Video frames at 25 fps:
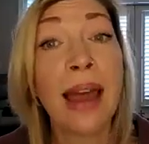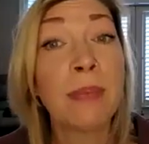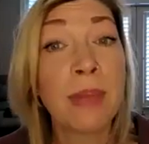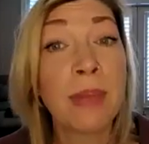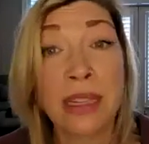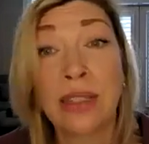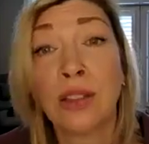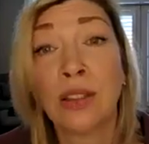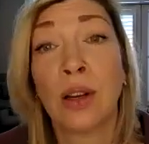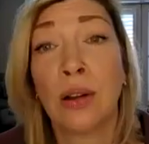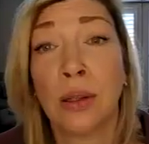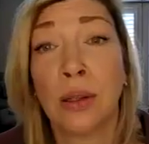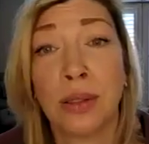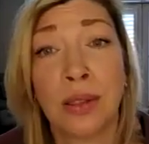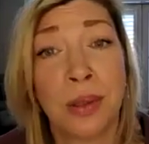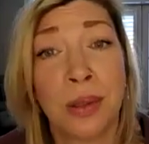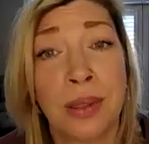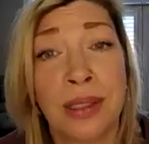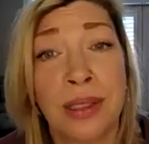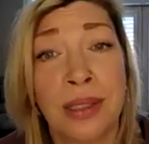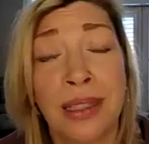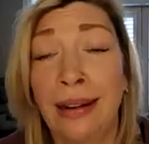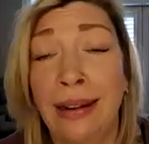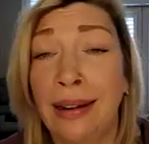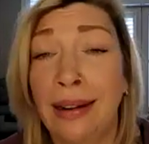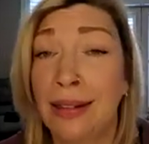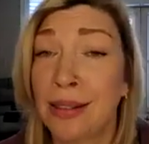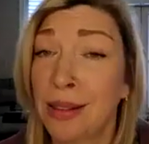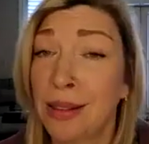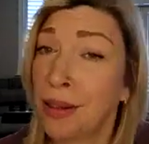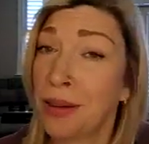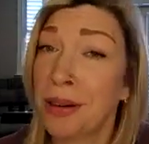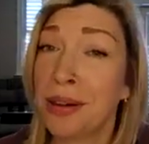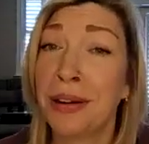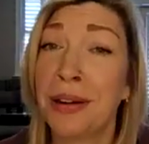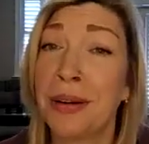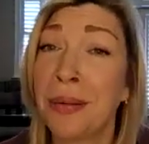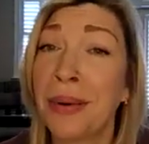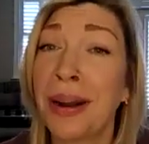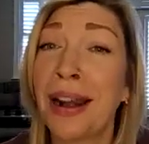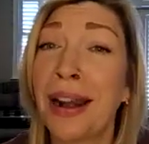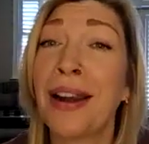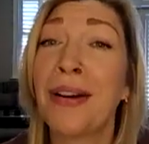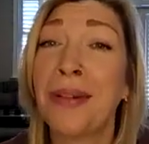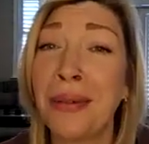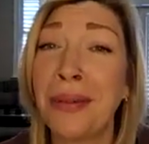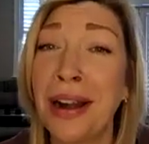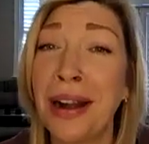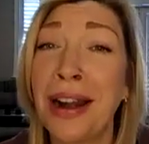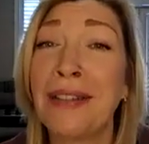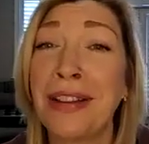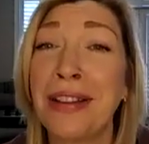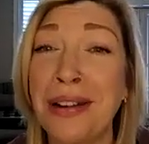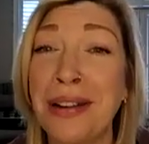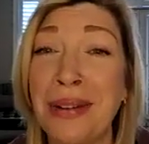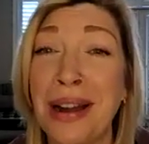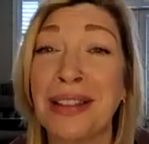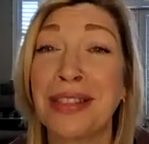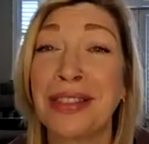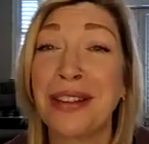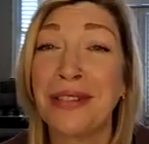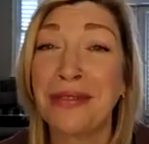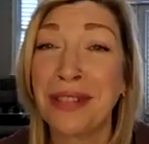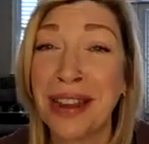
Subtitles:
Abby to also sign it. So whatever you want.